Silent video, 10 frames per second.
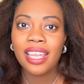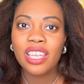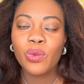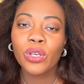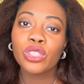
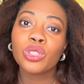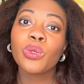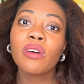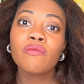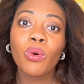in order to
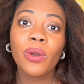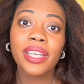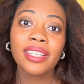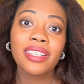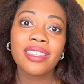
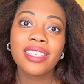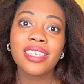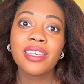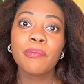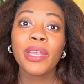avoid
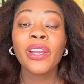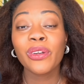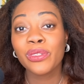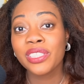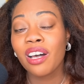the
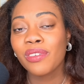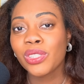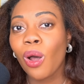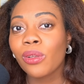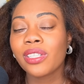perils of
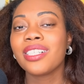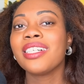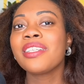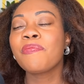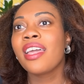adulthood?